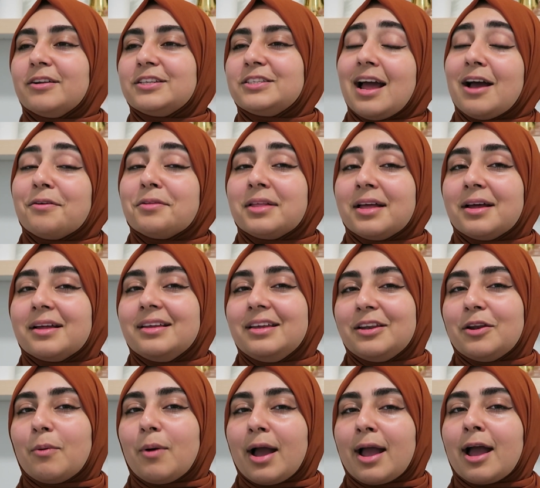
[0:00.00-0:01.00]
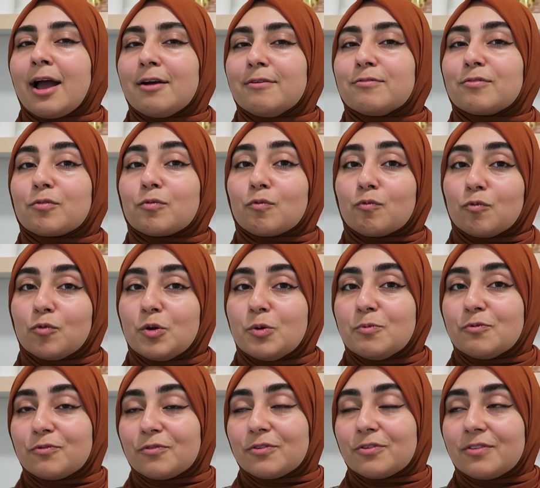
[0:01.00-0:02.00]
So now that, you know, I have
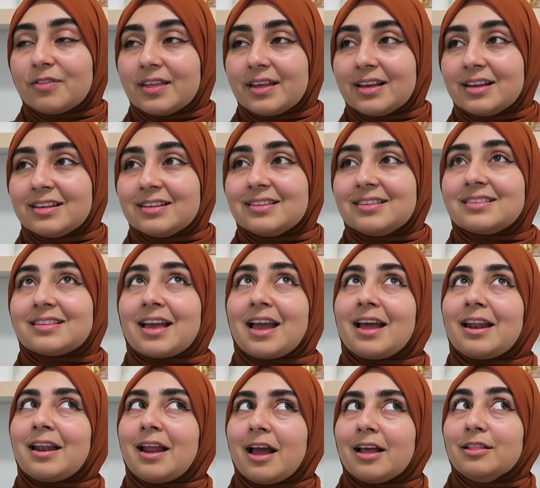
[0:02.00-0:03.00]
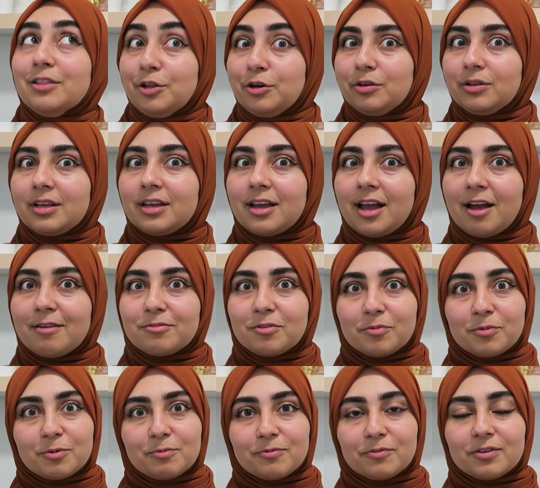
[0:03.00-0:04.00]
room for this, and I literally have a
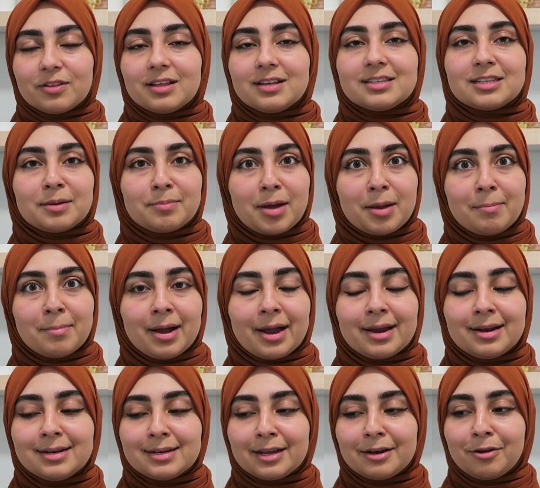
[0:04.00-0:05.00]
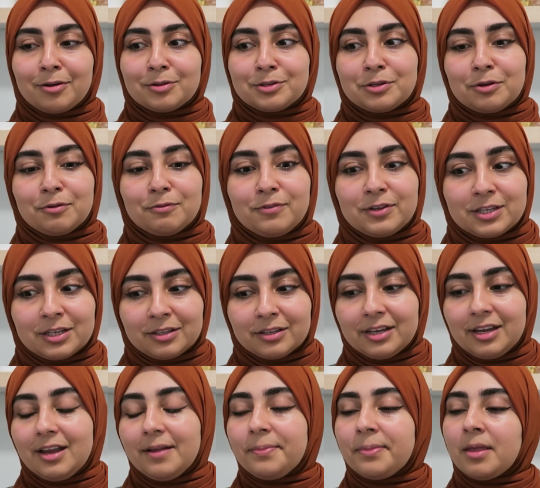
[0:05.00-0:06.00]
room for this in my mind and also
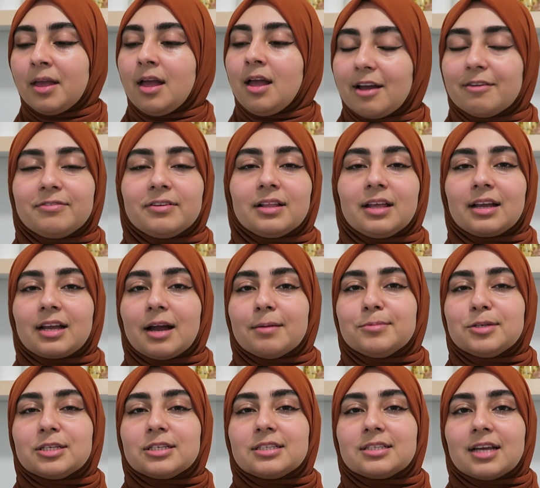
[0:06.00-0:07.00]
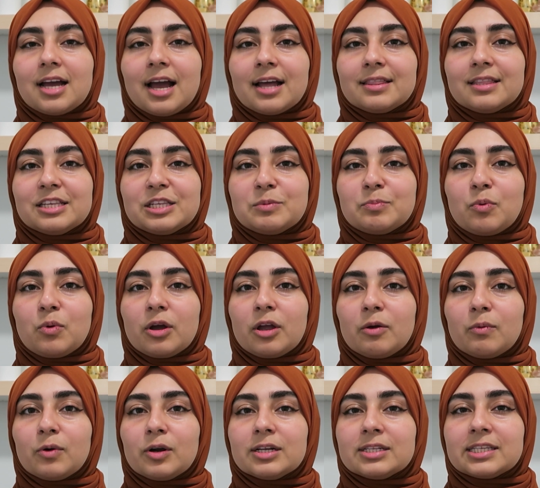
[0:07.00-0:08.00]
physically, I feel like I'm just at this
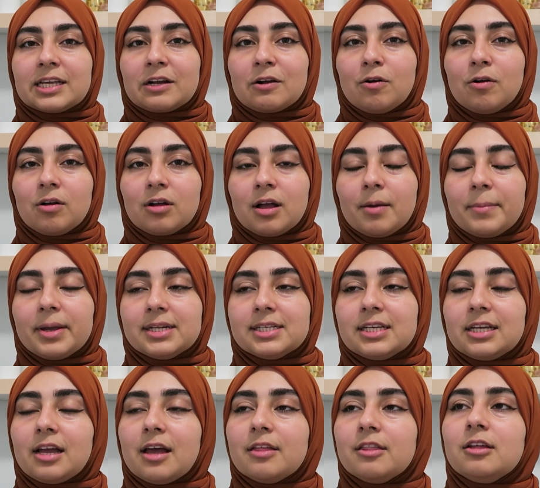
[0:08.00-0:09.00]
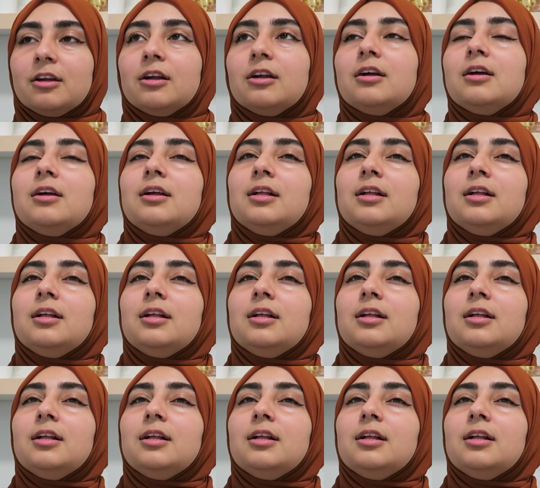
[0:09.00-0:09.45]
point where it's like all coming together.